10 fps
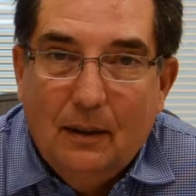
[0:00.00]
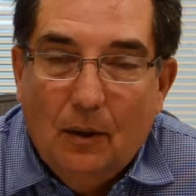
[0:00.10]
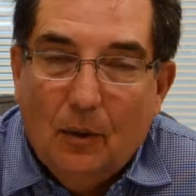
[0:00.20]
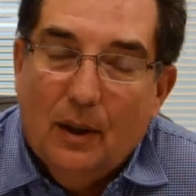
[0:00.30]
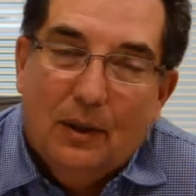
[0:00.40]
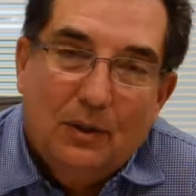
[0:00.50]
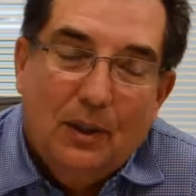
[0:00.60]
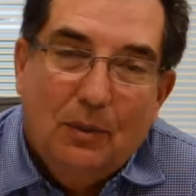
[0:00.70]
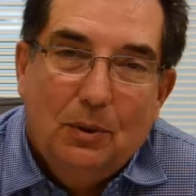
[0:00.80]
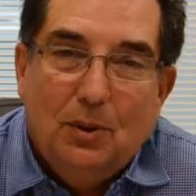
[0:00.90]
or
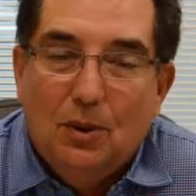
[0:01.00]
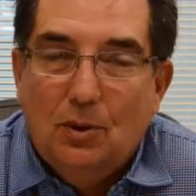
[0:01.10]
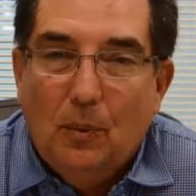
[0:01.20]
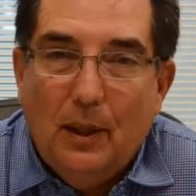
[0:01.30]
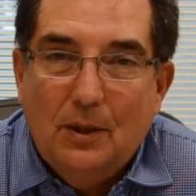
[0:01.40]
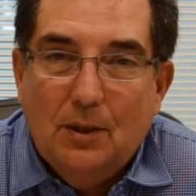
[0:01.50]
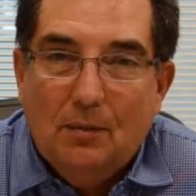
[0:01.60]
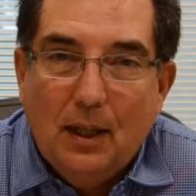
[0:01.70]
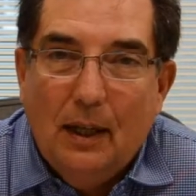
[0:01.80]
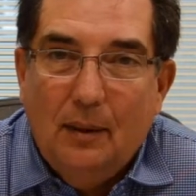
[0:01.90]
else it was just a waste
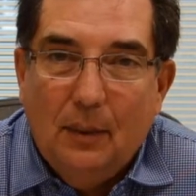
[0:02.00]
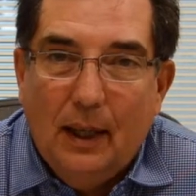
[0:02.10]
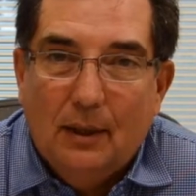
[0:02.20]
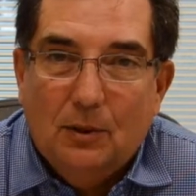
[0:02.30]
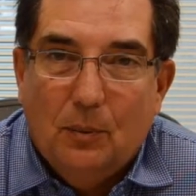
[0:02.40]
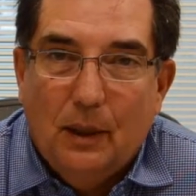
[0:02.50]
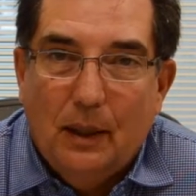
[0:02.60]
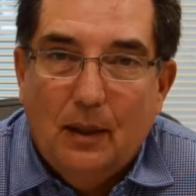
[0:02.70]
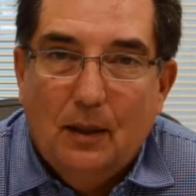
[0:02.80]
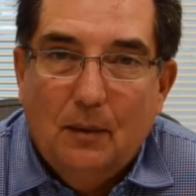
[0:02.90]
of time last
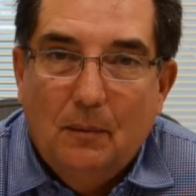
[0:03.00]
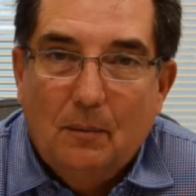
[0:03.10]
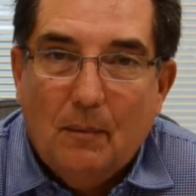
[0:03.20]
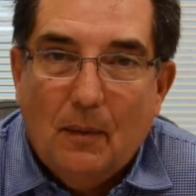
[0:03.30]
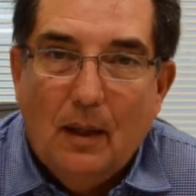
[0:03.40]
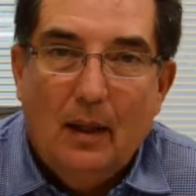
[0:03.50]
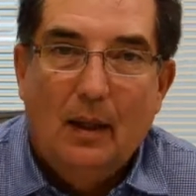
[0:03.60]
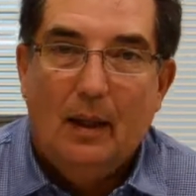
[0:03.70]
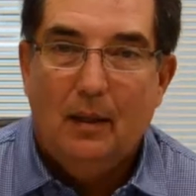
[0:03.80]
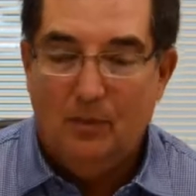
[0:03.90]
week.
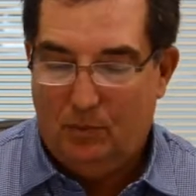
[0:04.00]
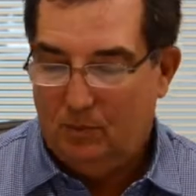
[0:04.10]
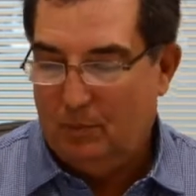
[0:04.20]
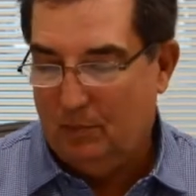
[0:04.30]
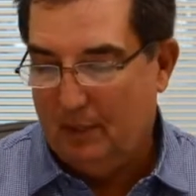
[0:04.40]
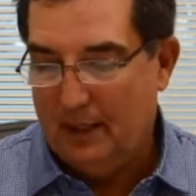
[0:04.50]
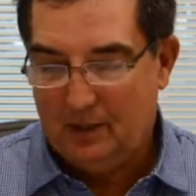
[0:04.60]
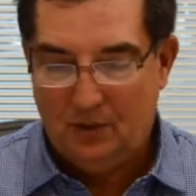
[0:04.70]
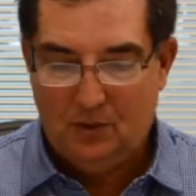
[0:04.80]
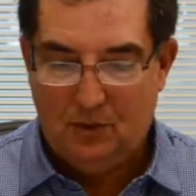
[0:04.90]
Well, Mike,
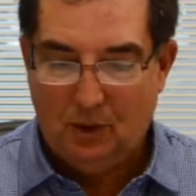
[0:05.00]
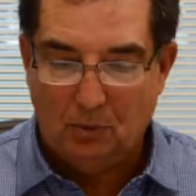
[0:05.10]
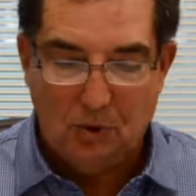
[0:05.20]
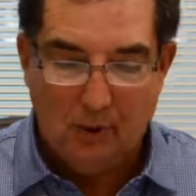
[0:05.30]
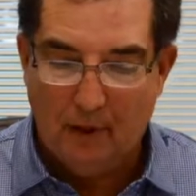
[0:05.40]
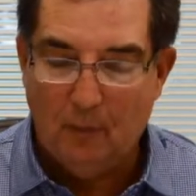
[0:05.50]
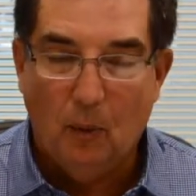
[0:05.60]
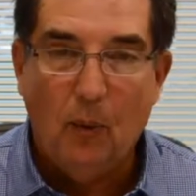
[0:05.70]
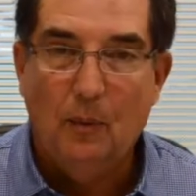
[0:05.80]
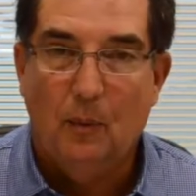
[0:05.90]
don't you have
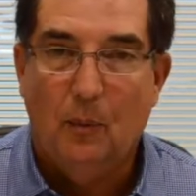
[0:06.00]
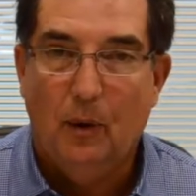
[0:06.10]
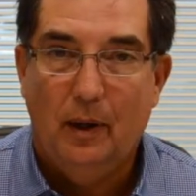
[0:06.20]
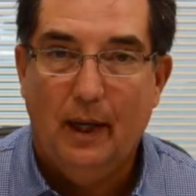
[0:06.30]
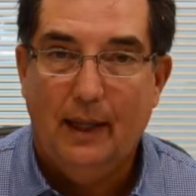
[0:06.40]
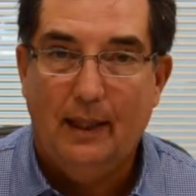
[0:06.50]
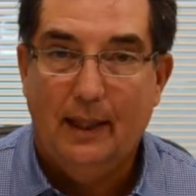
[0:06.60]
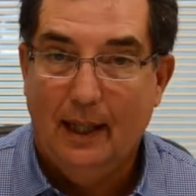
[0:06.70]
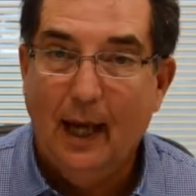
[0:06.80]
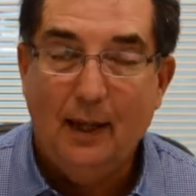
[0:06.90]
more than one
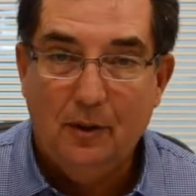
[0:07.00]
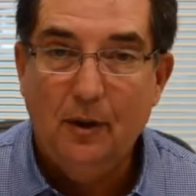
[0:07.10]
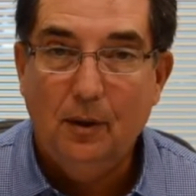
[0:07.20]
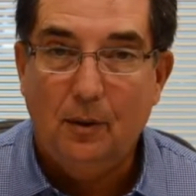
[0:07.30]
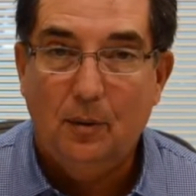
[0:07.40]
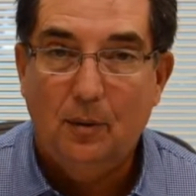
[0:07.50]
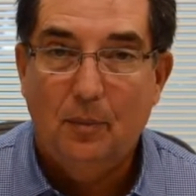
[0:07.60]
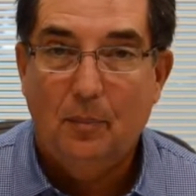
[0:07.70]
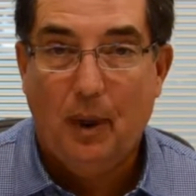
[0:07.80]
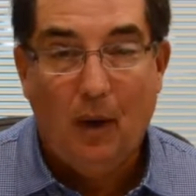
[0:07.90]
idea? I do,
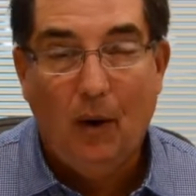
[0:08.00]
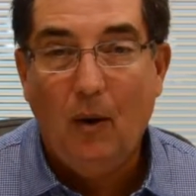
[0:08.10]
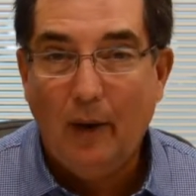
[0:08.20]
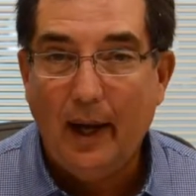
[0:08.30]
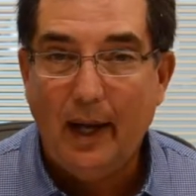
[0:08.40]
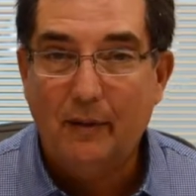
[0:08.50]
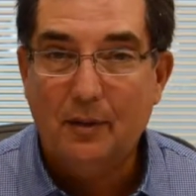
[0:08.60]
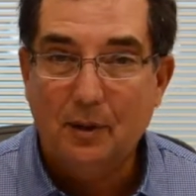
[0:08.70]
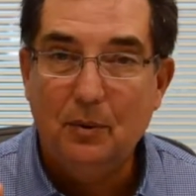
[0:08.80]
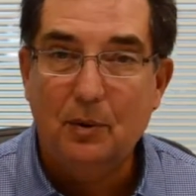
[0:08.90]
but all I have
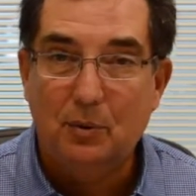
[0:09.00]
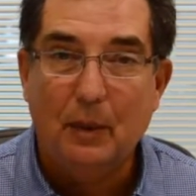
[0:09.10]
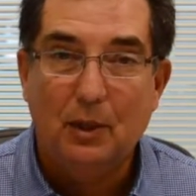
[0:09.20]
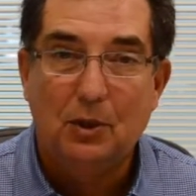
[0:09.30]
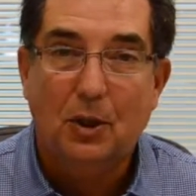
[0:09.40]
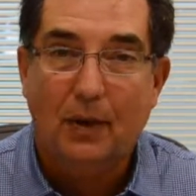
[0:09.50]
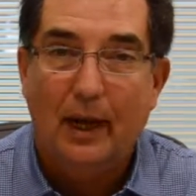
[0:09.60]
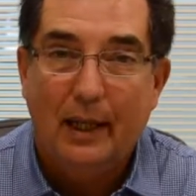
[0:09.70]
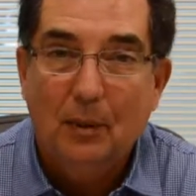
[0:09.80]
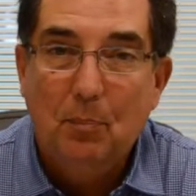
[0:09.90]
to do is make sure
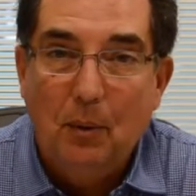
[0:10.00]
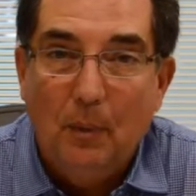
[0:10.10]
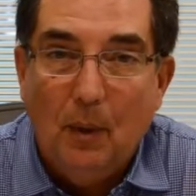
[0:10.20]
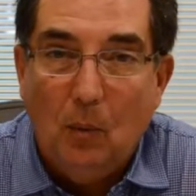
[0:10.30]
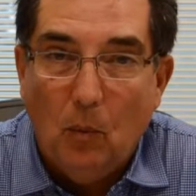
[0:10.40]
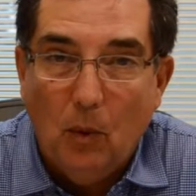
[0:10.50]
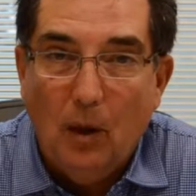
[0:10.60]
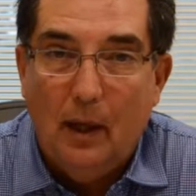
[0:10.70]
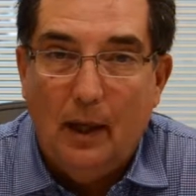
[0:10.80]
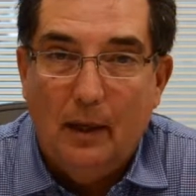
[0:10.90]
I implement
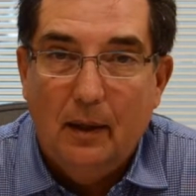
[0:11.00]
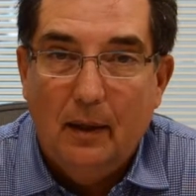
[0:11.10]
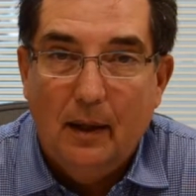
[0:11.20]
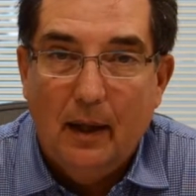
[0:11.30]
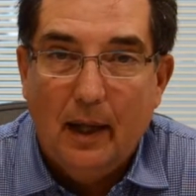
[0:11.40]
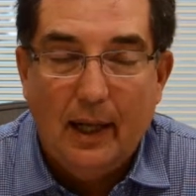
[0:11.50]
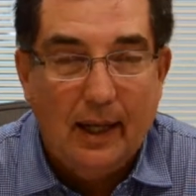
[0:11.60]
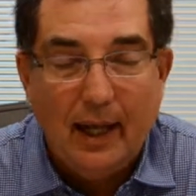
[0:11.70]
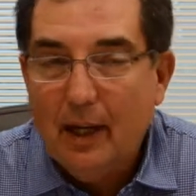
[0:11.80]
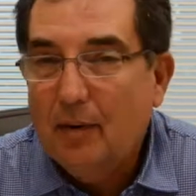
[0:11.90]
one, and
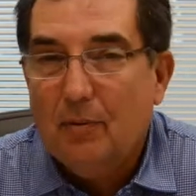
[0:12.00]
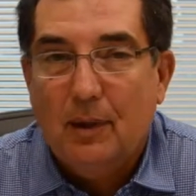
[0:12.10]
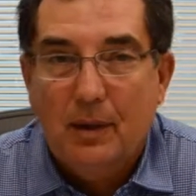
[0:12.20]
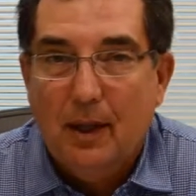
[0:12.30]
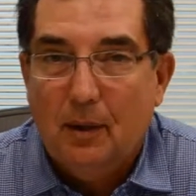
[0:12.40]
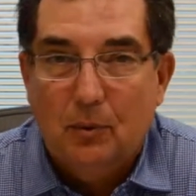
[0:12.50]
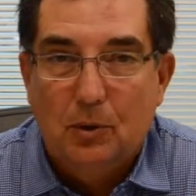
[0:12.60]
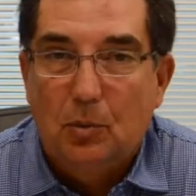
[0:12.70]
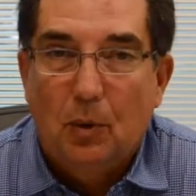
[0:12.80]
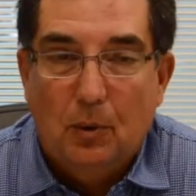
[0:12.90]
everything
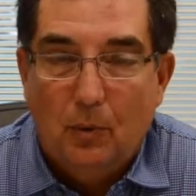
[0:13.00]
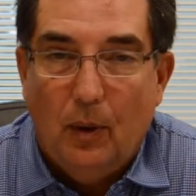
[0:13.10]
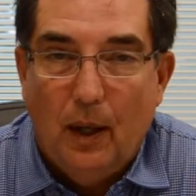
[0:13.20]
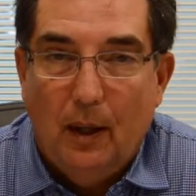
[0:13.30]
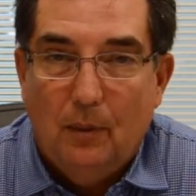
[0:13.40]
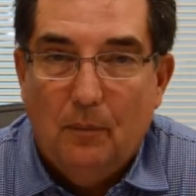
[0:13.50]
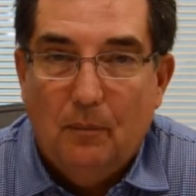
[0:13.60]
was worthwhile.